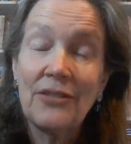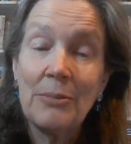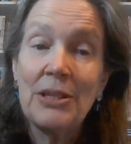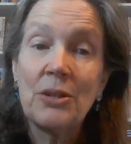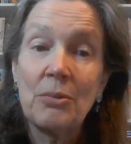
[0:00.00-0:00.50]
from
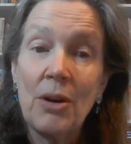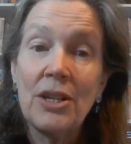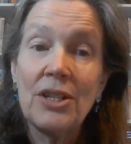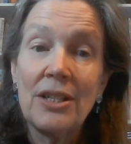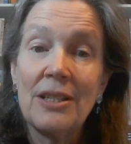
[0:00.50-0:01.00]
Eastern
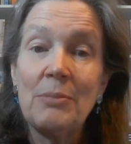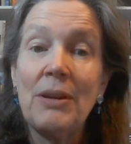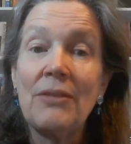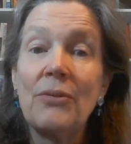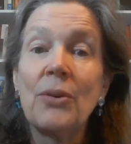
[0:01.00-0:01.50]
Washington is
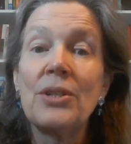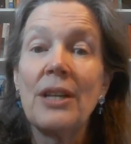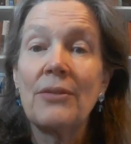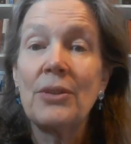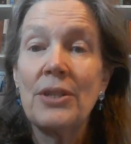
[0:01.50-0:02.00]
being forced
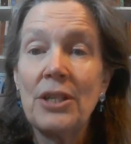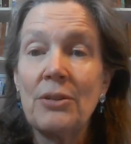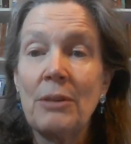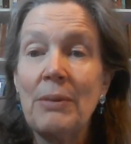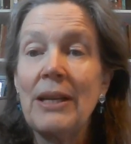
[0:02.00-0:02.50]
out of her
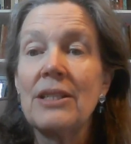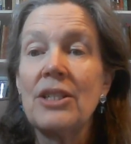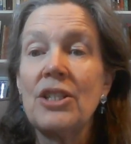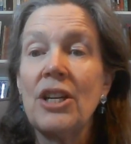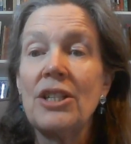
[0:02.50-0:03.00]
district because the
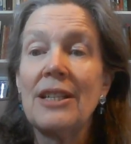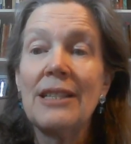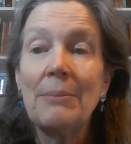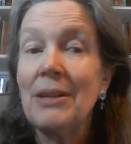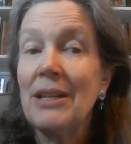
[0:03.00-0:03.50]
judge
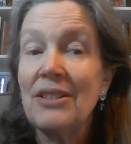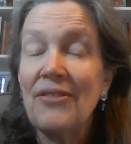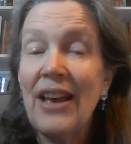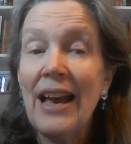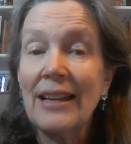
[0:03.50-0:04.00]
accepted as
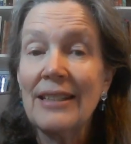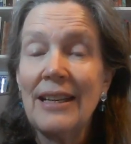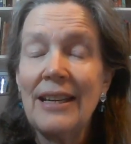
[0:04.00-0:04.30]
fact